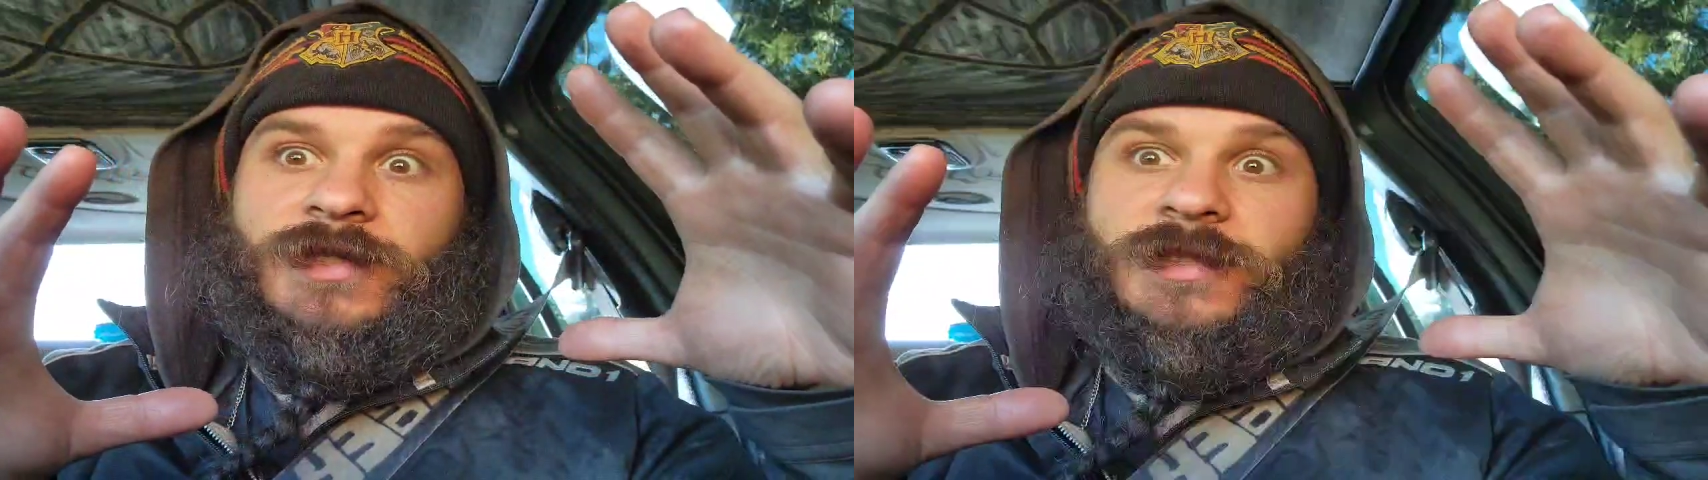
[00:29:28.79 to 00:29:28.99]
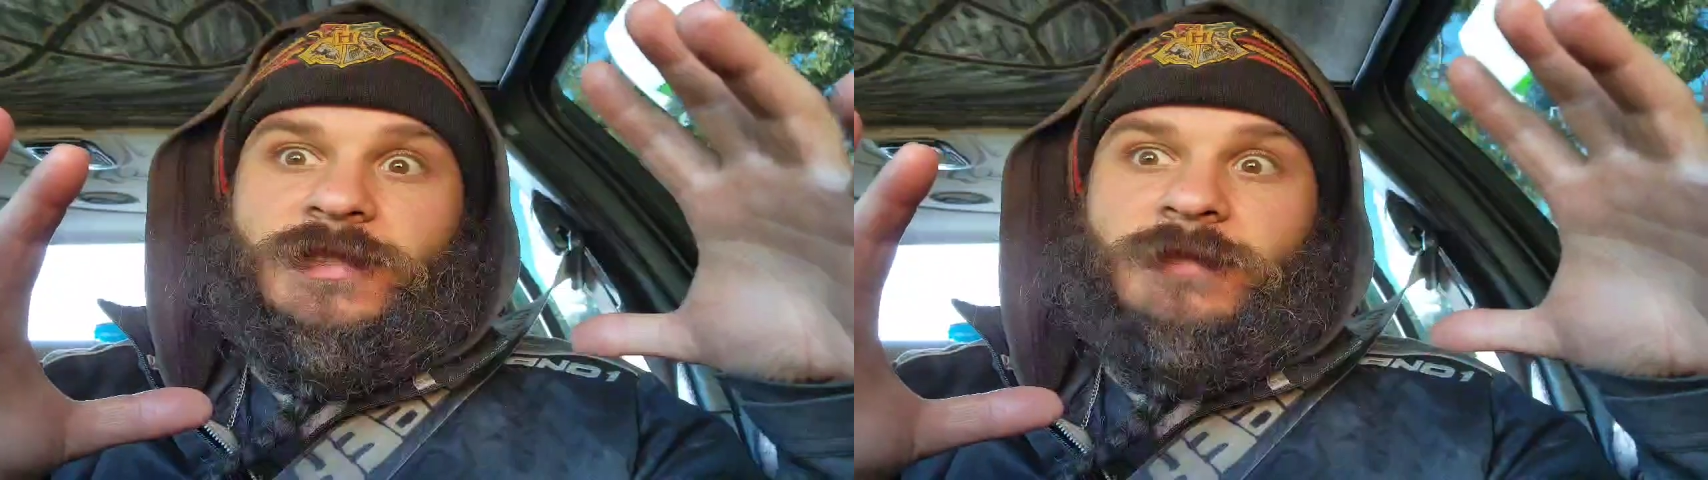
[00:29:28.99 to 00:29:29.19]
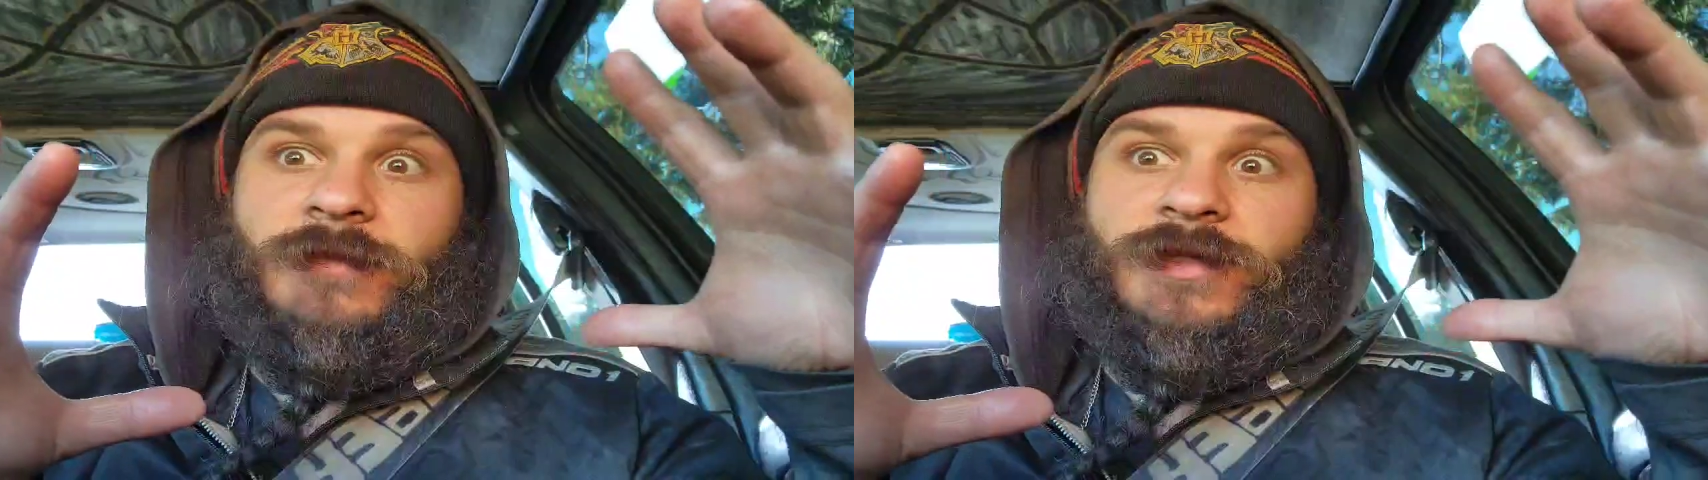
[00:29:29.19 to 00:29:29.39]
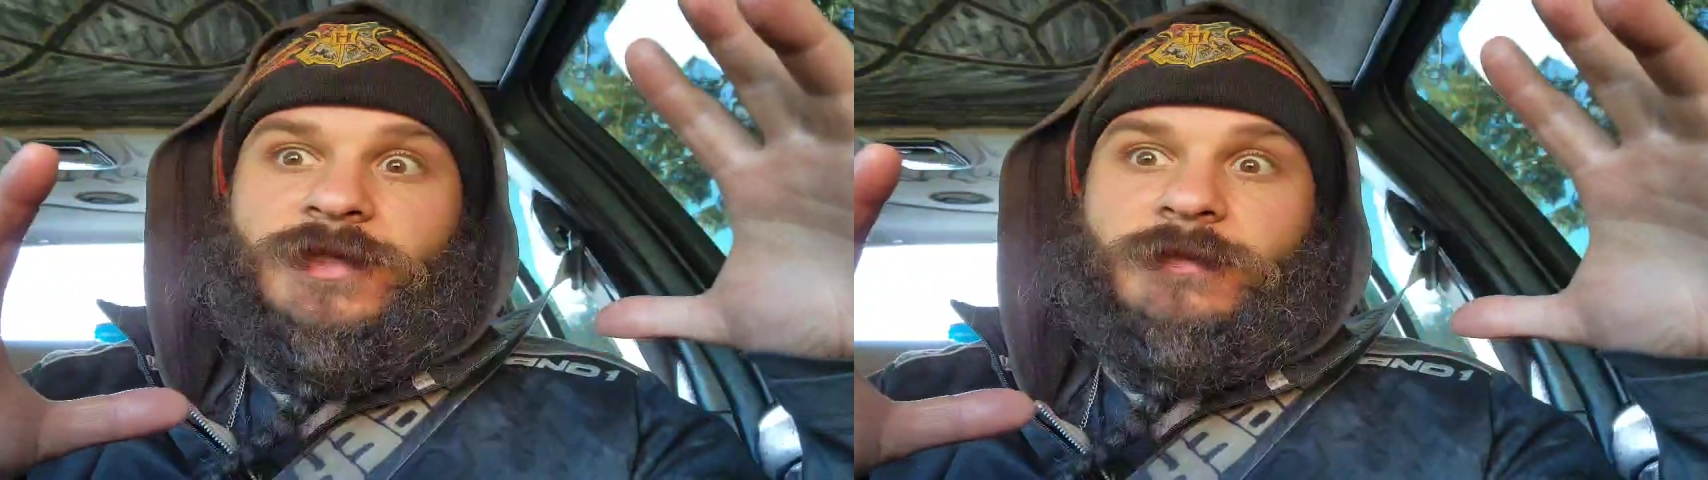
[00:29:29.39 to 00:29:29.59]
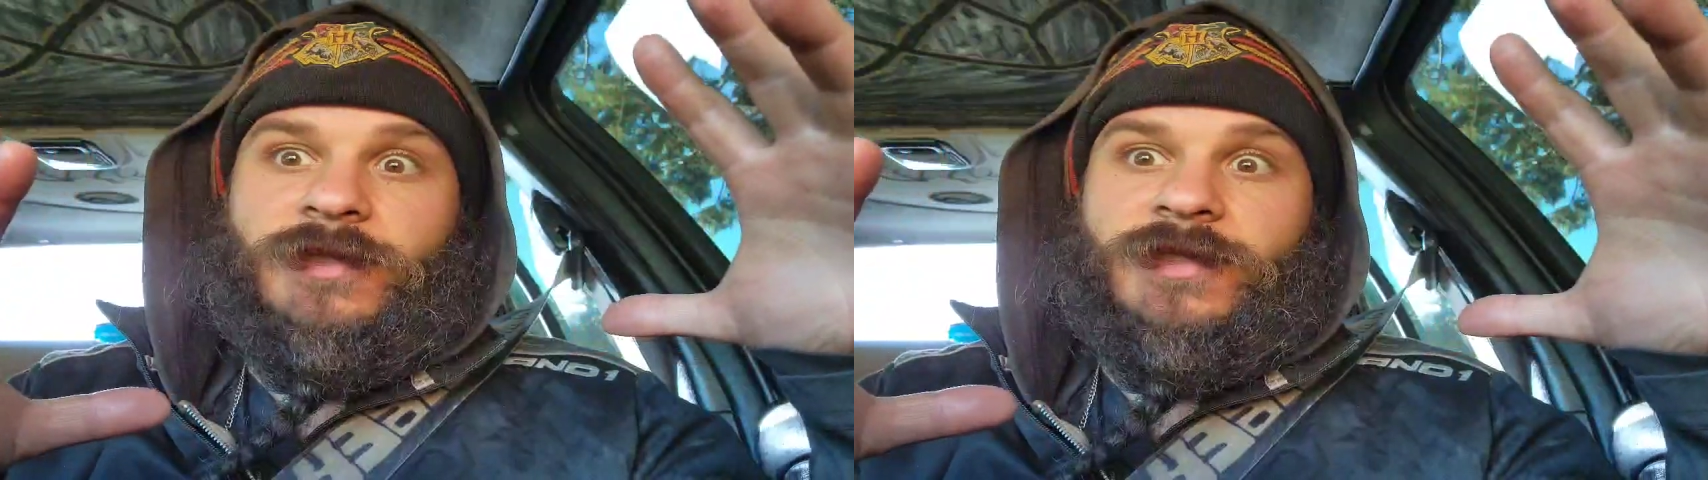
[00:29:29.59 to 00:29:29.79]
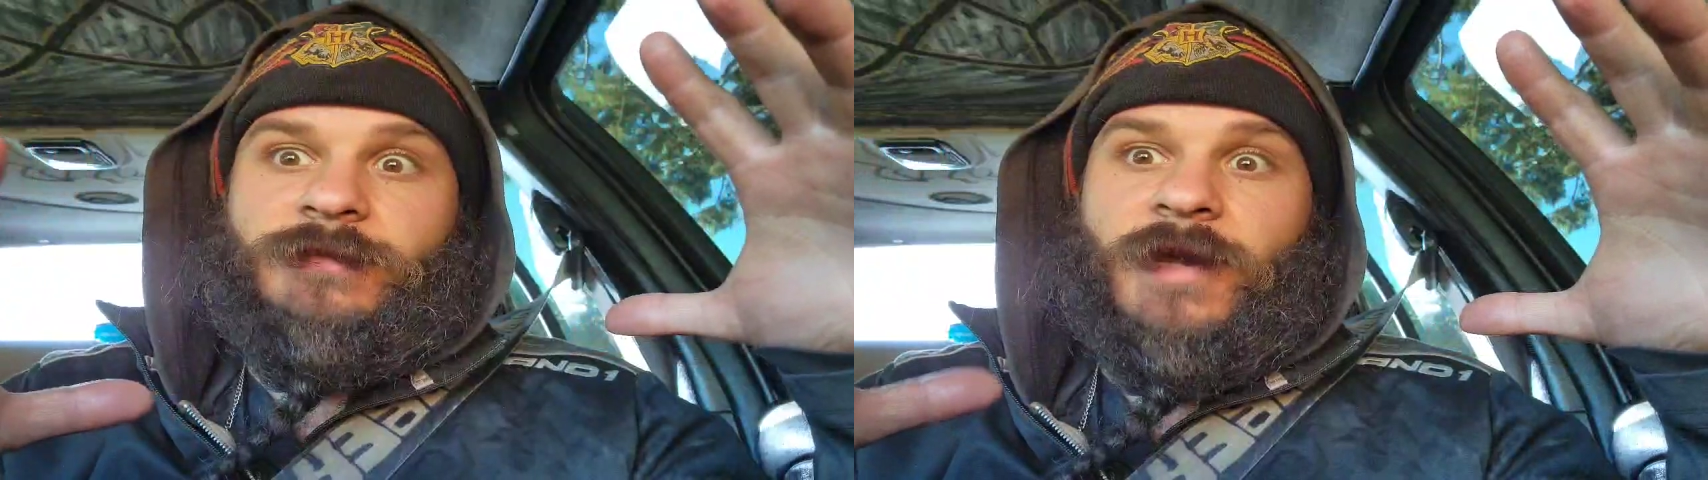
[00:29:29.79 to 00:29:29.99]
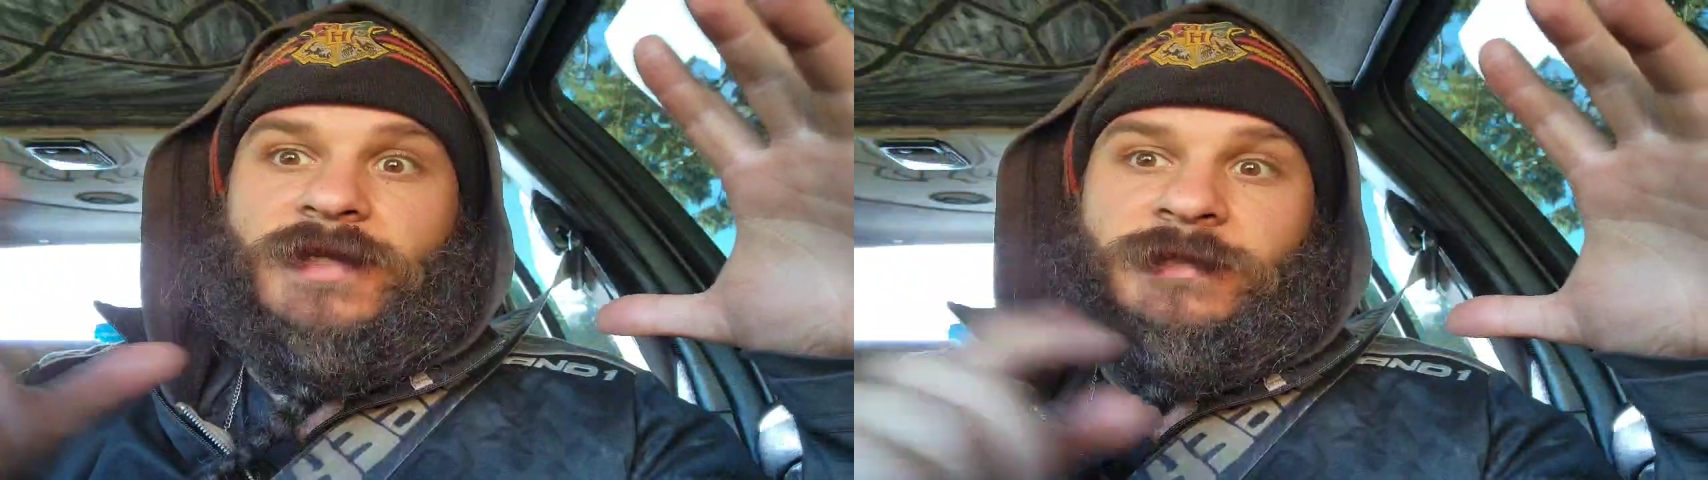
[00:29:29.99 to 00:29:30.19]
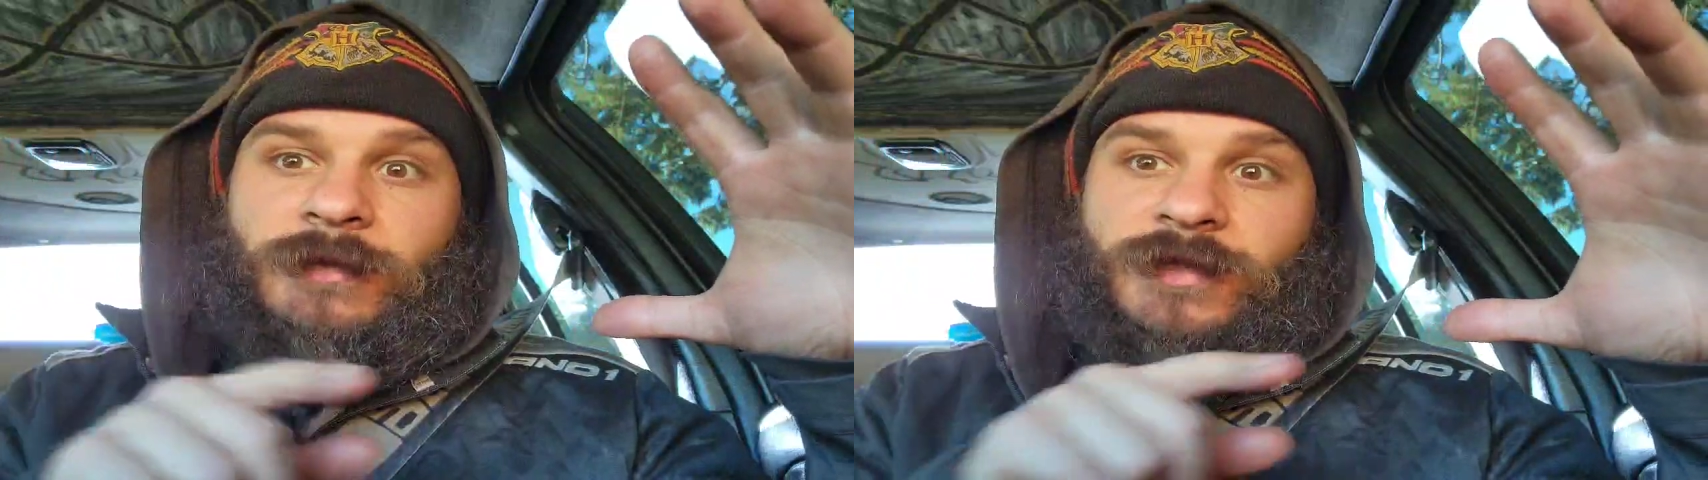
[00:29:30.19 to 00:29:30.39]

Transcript: as possible.